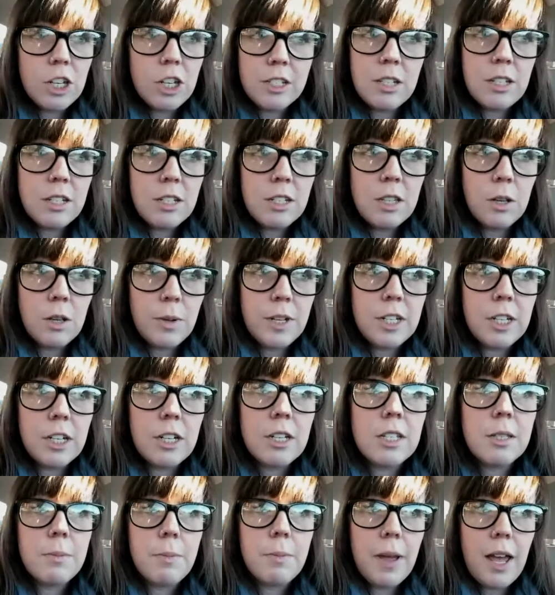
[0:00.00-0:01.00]
Just into the
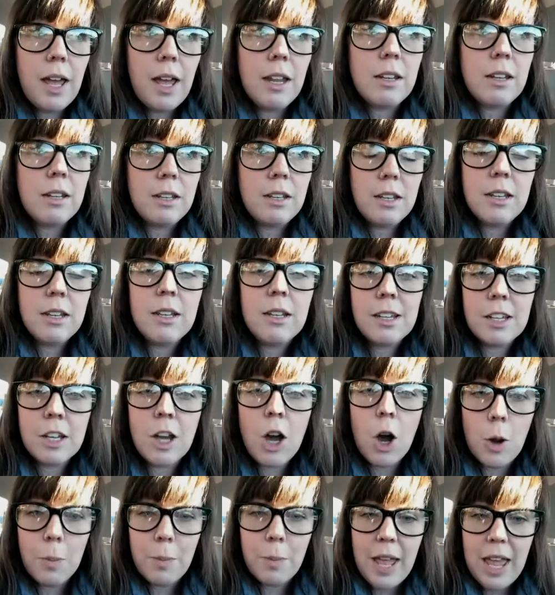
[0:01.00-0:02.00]
winters, but
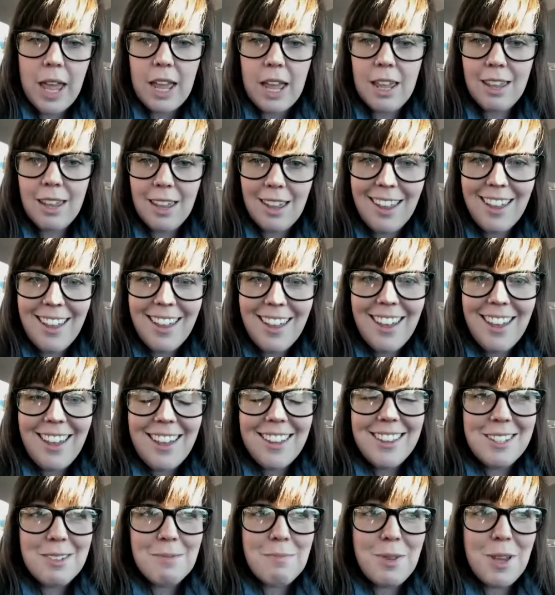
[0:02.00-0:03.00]
coping.
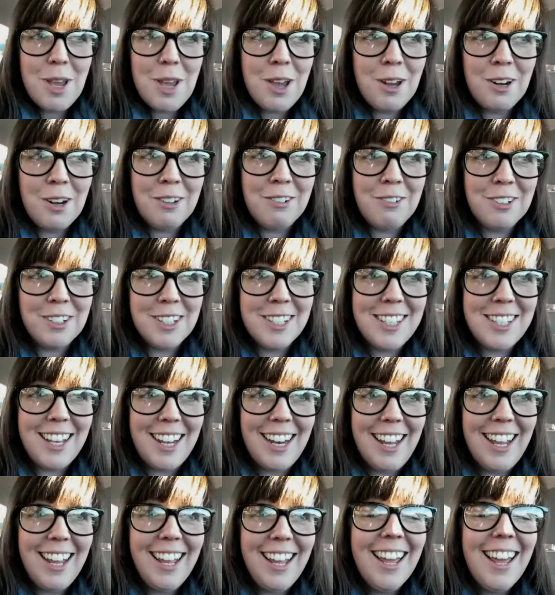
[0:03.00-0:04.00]
It's a beautiful
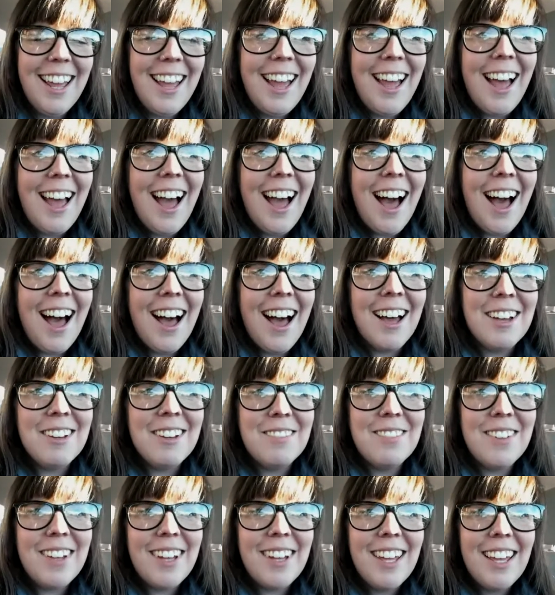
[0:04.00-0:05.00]
city.
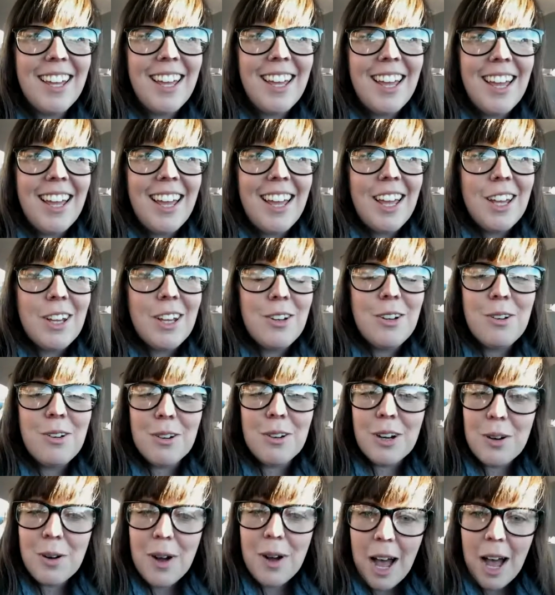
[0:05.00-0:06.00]
Um,
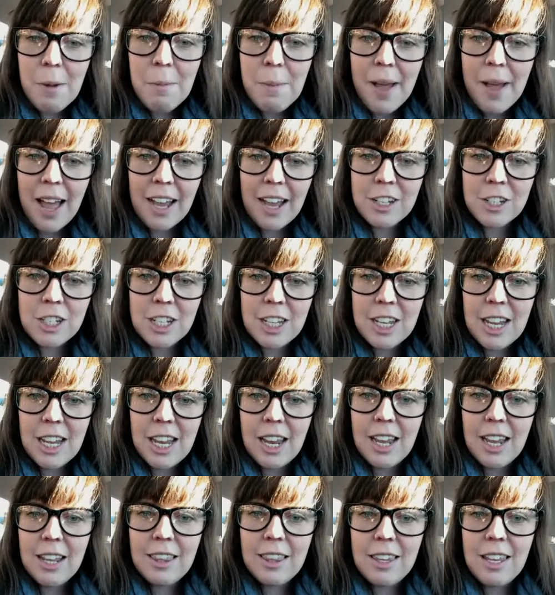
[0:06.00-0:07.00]
Grew up actually
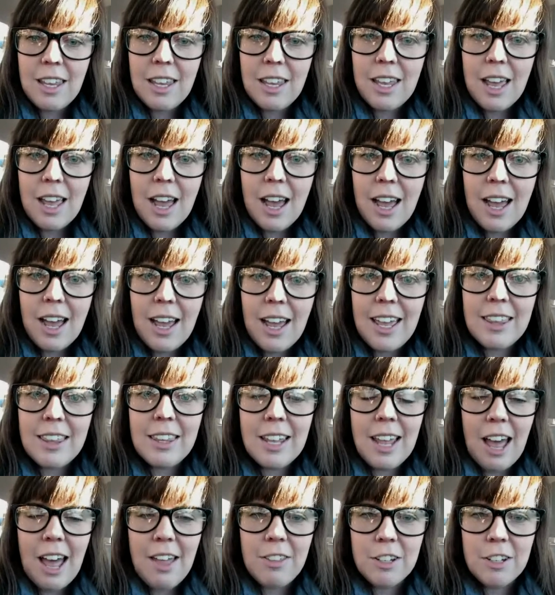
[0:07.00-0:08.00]
in the
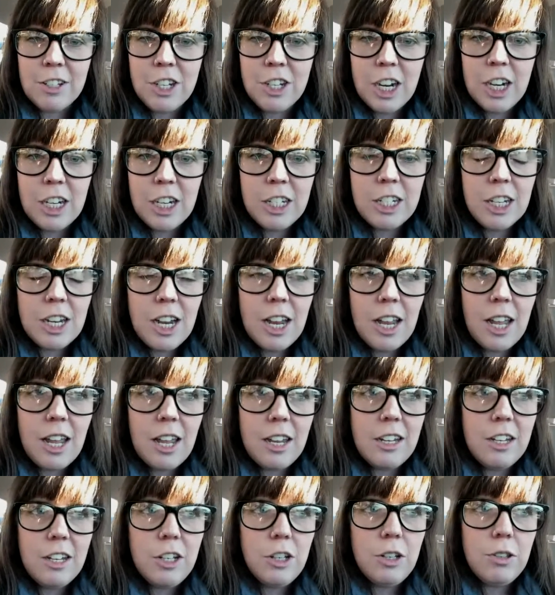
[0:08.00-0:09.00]
Catholic Church
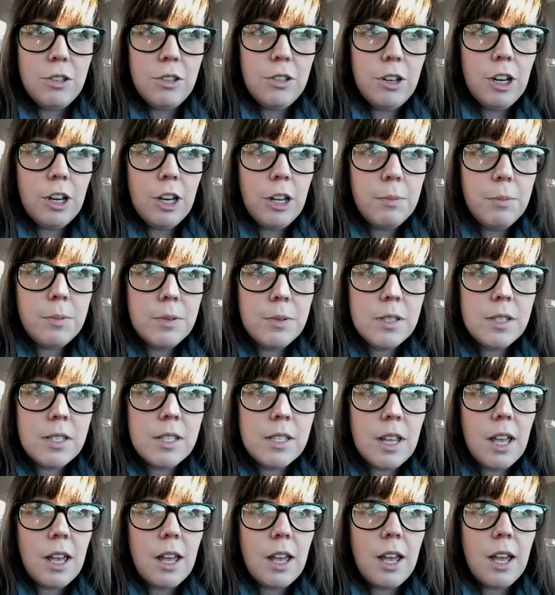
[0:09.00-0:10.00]
and in youth
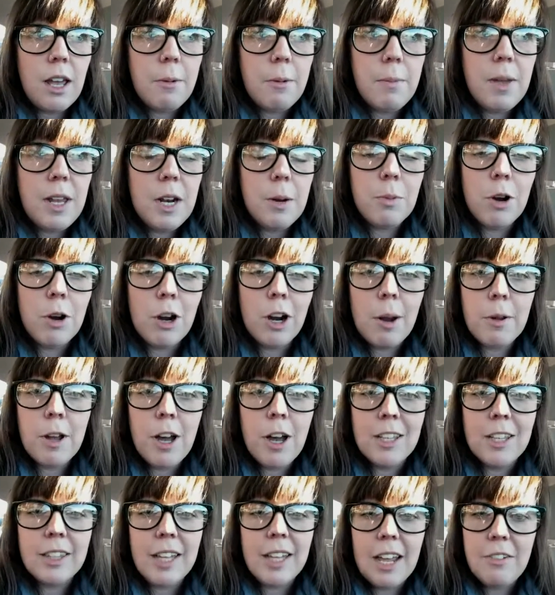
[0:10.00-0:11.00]
groups, in a program
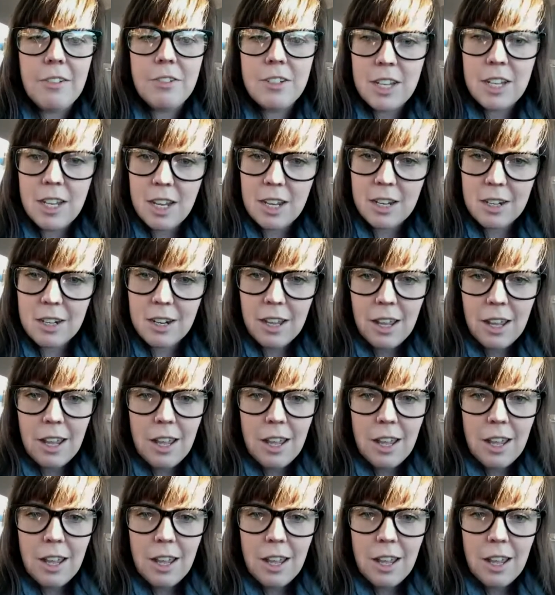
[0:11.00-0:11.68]
called Life Teen,